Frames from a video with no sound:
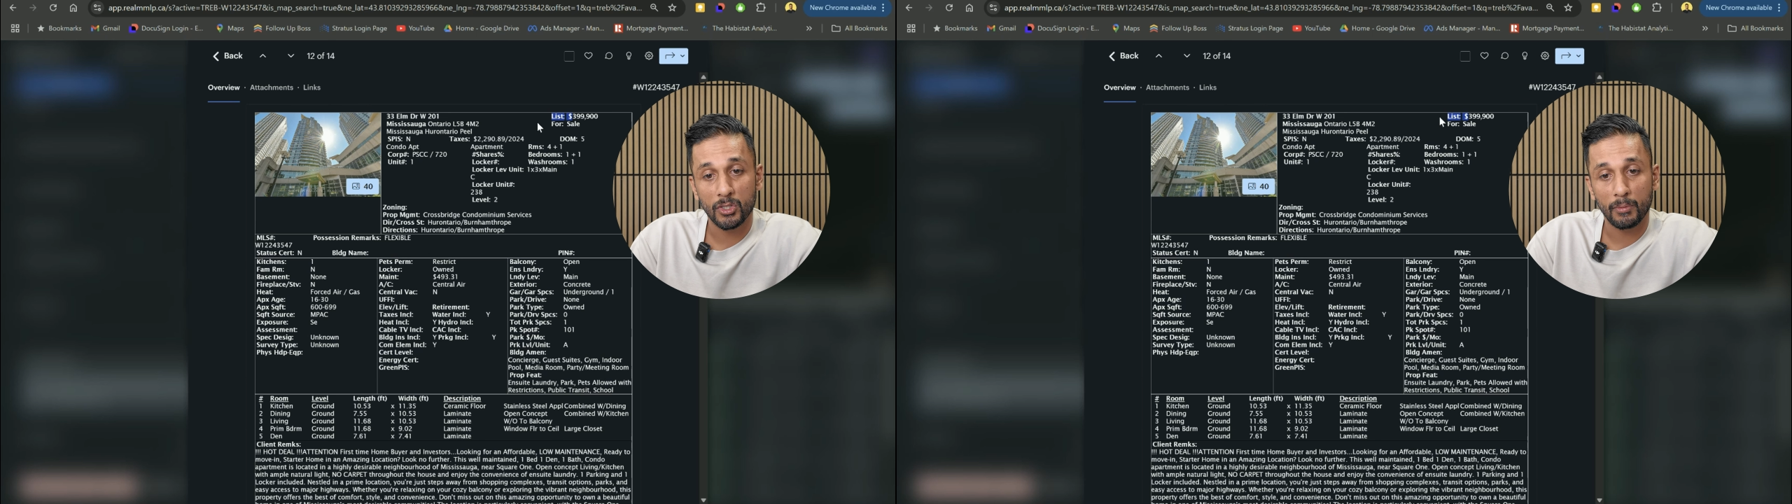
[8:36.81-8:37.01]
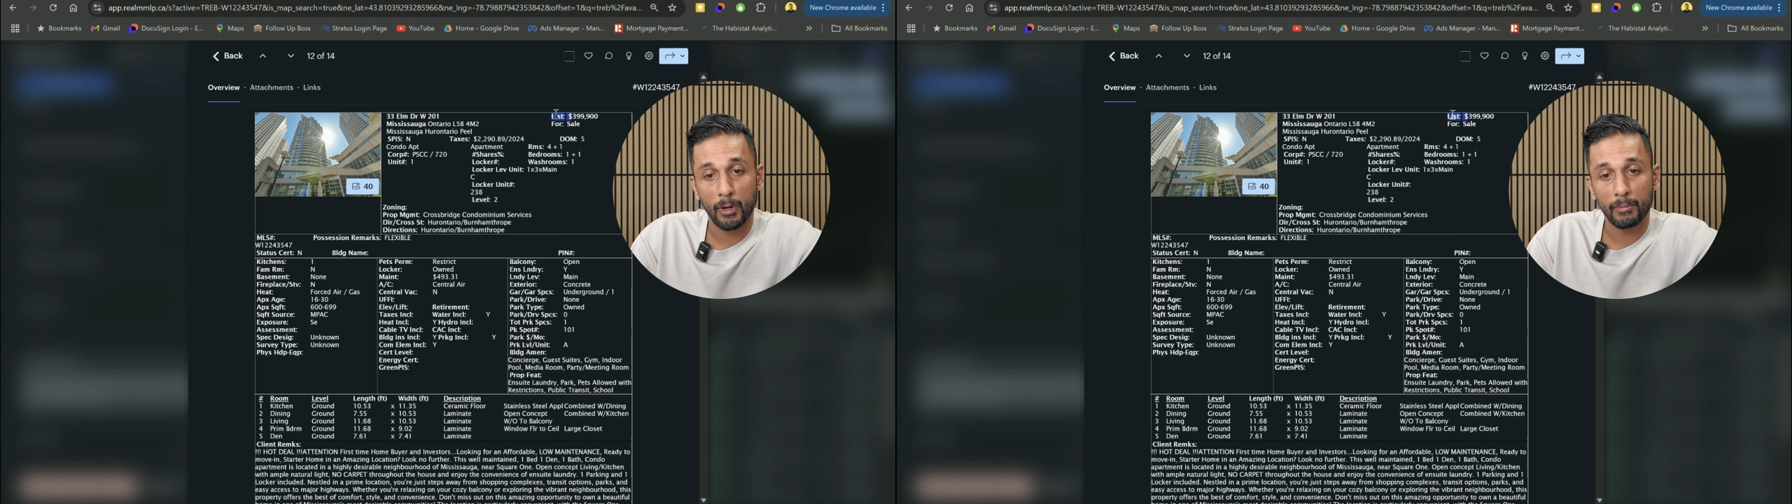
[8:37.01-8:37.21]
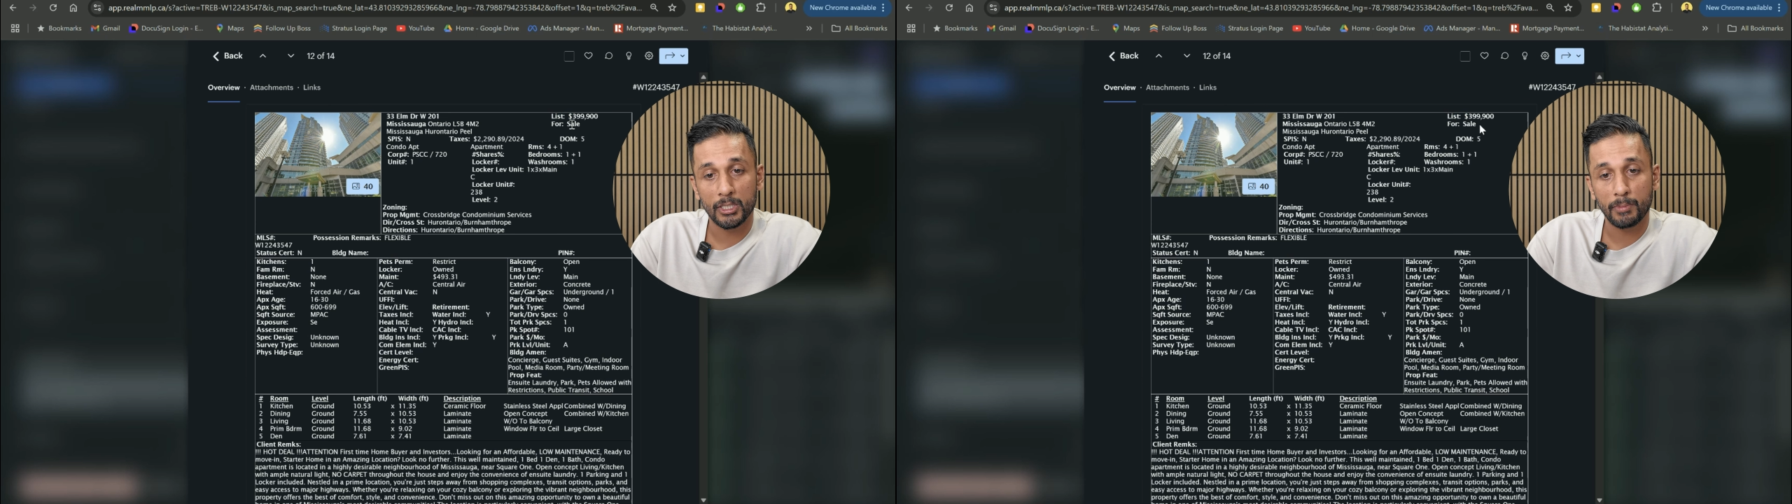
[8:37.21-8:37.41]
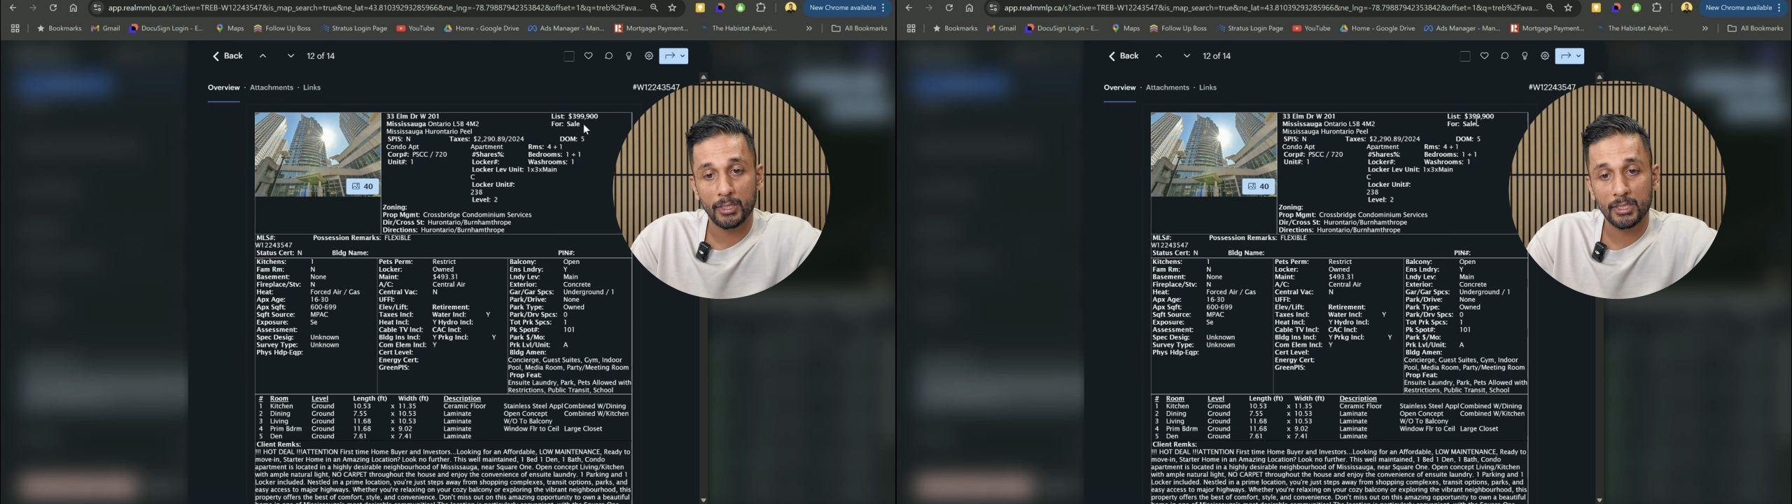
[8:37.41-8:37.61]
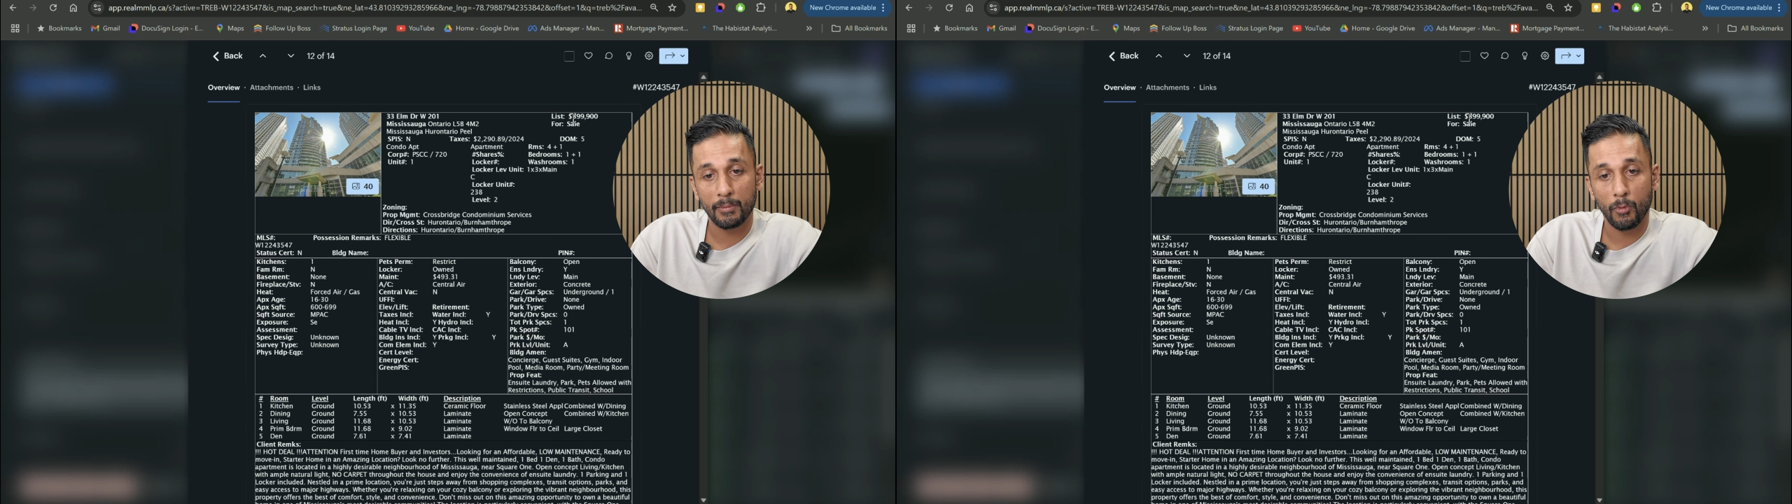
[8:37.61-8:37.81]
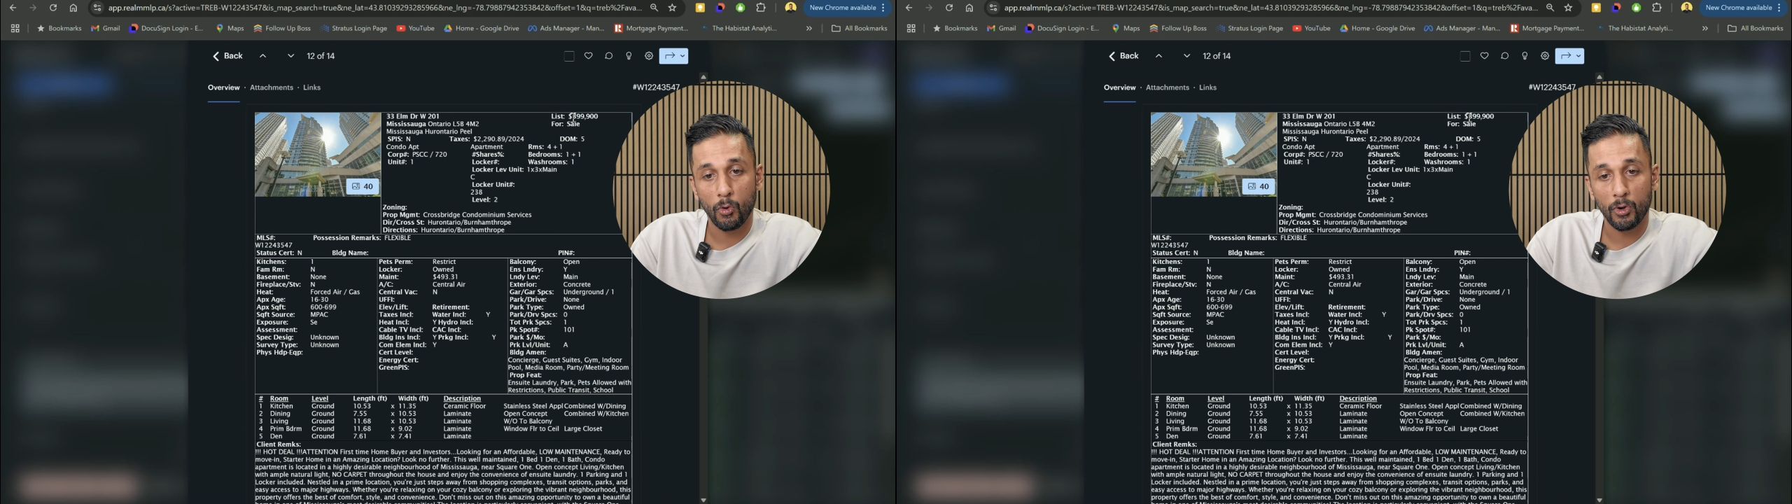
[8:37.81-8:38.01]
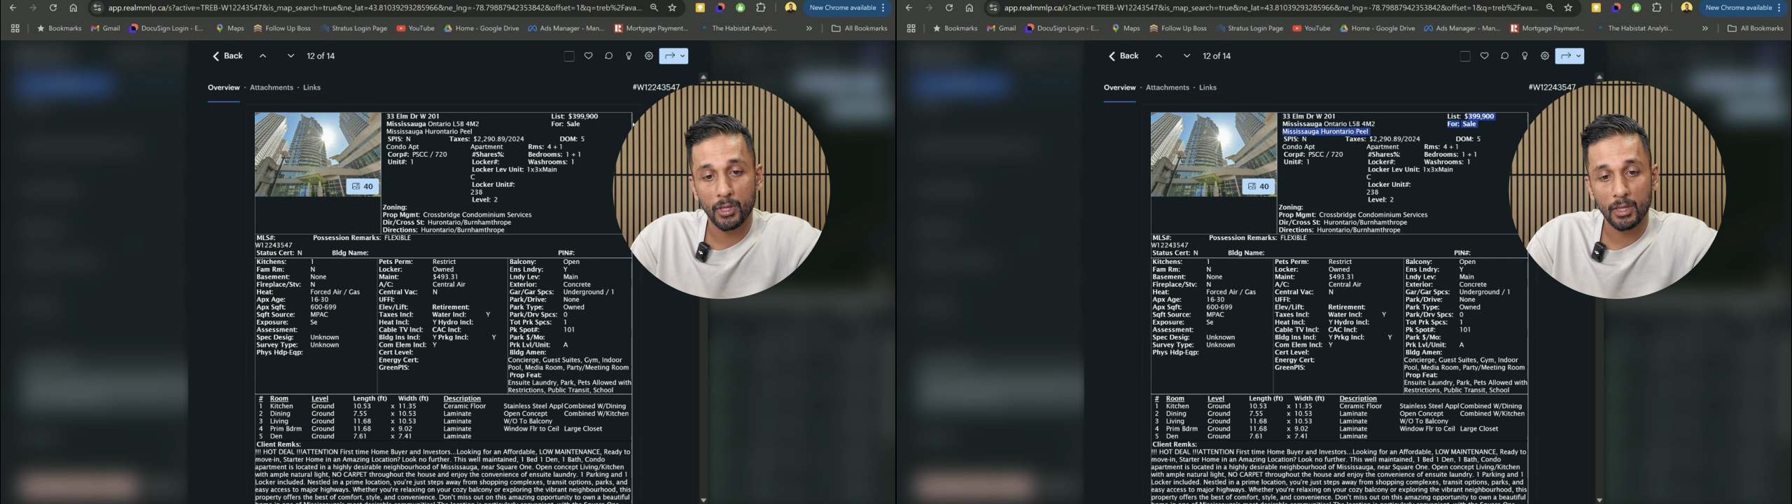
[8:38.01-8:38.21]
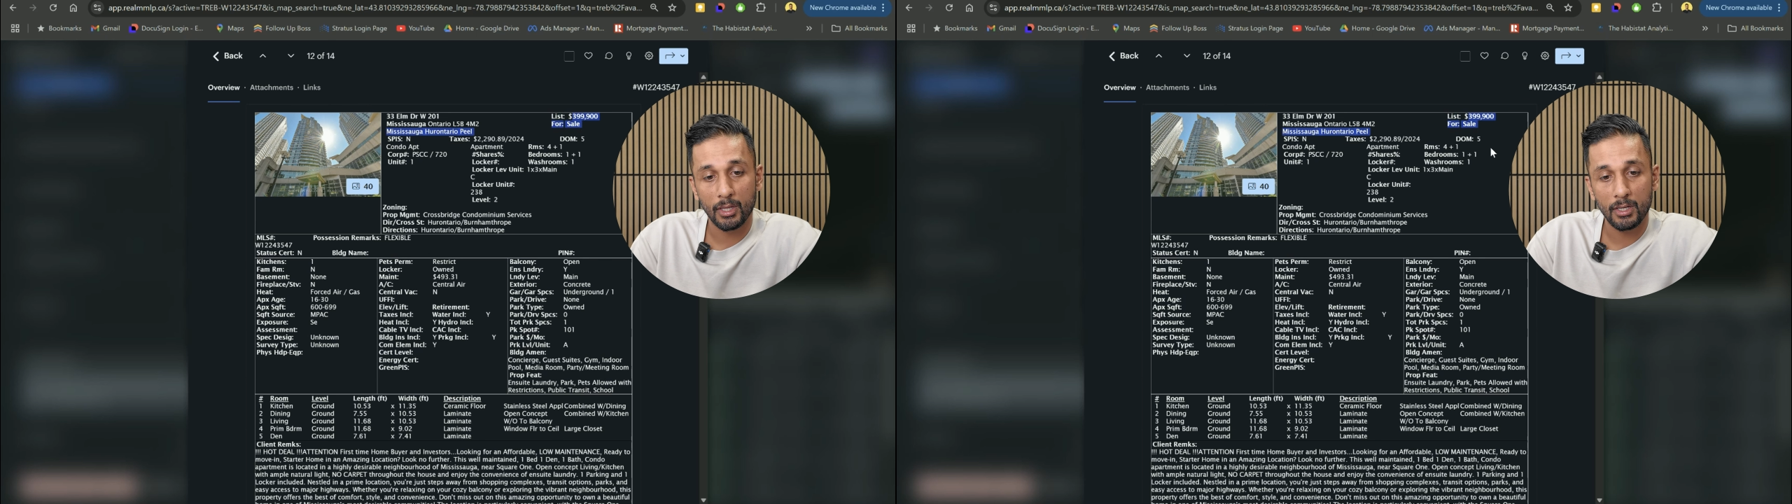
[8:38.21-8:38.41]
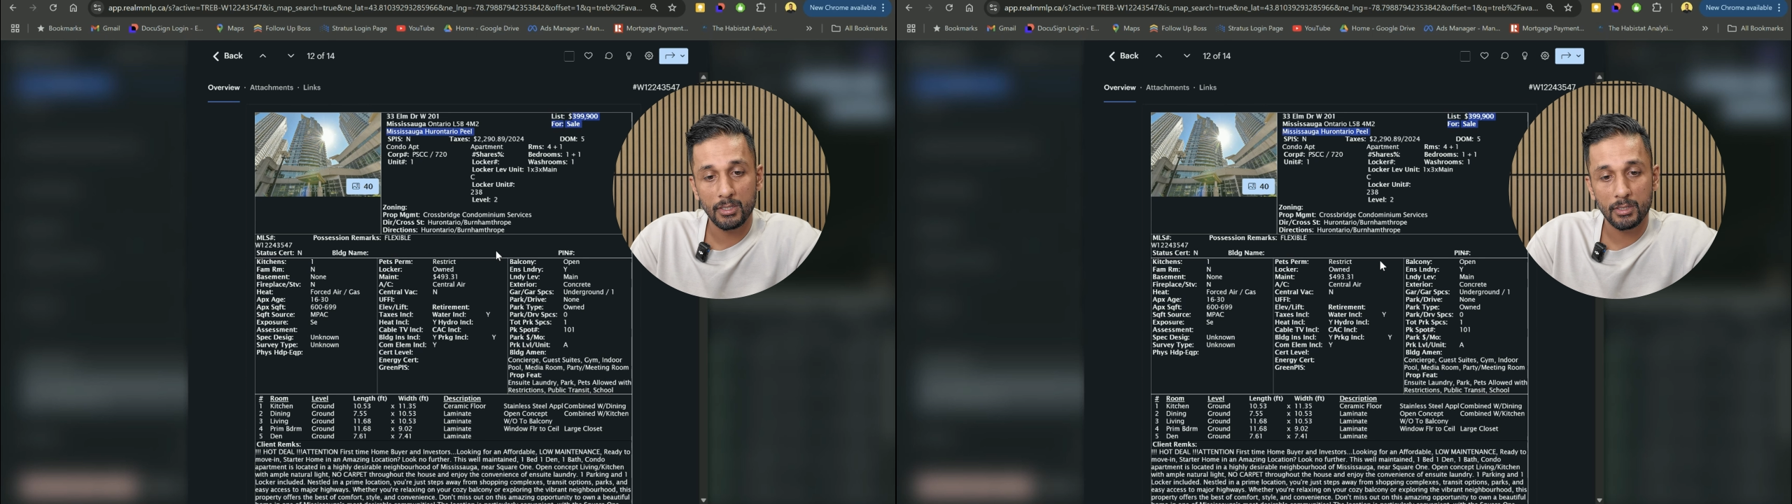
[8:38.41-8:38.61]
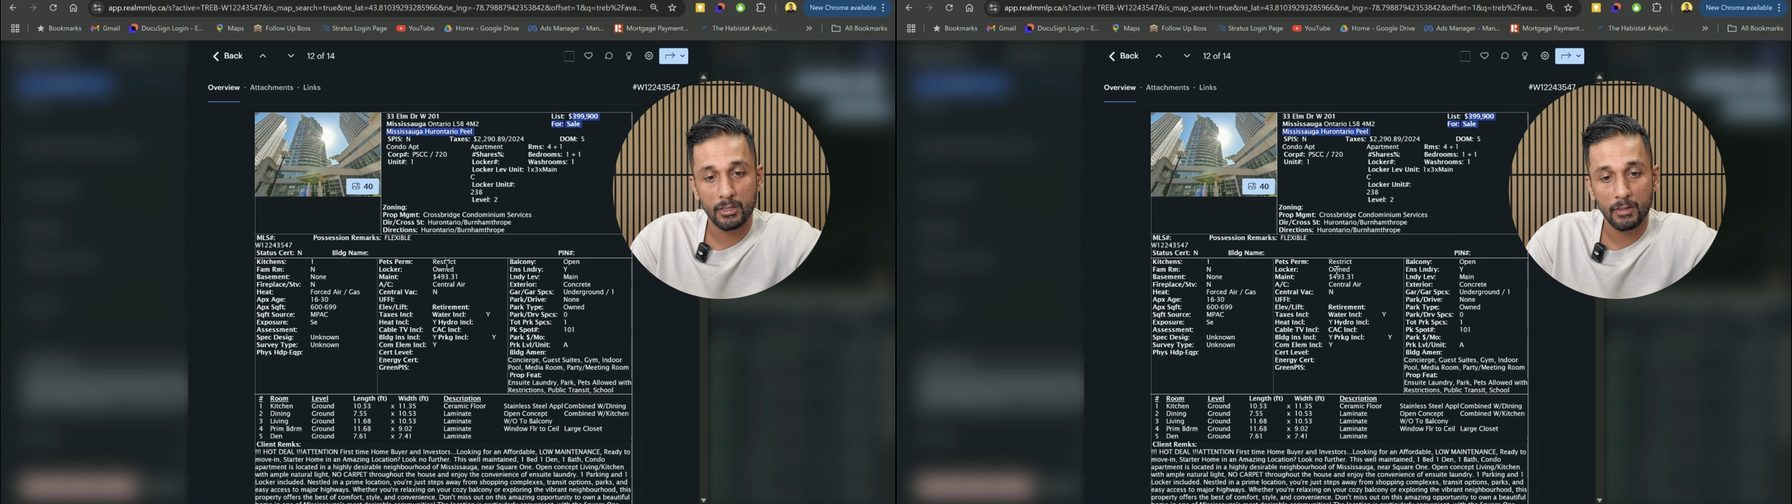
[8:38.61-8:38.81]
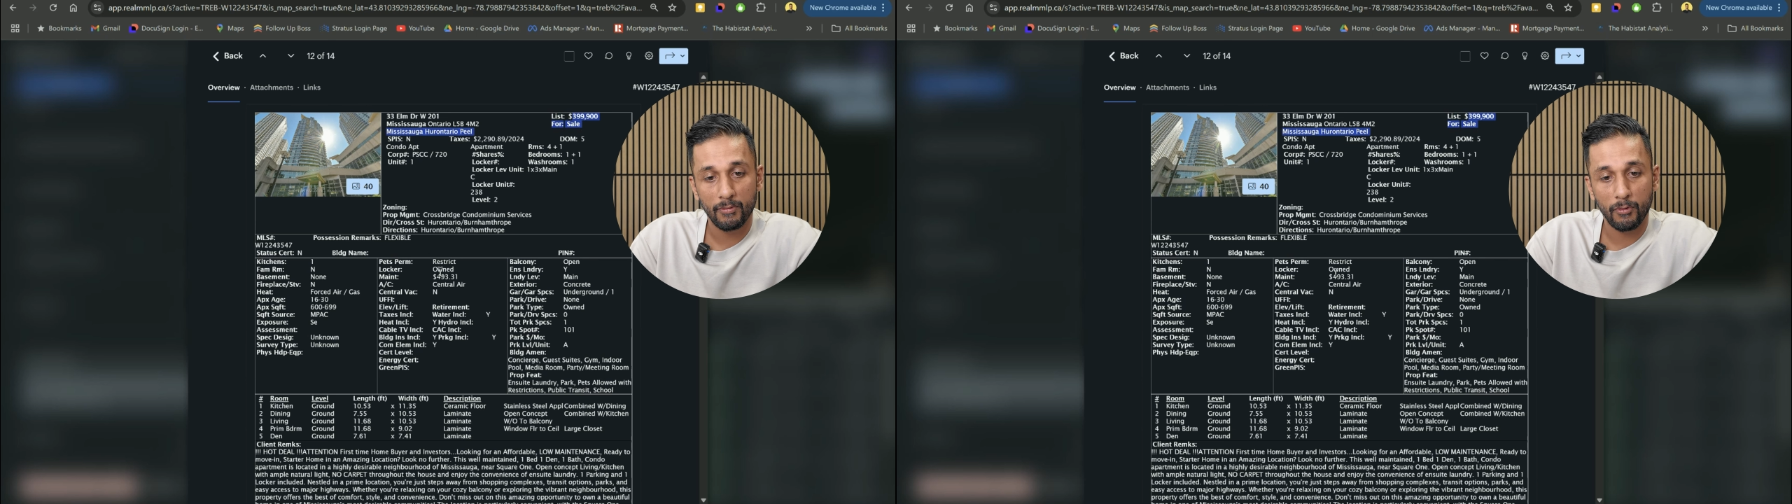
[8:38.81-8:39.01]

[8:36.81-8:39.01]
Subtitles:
so they're probably expecting more than this.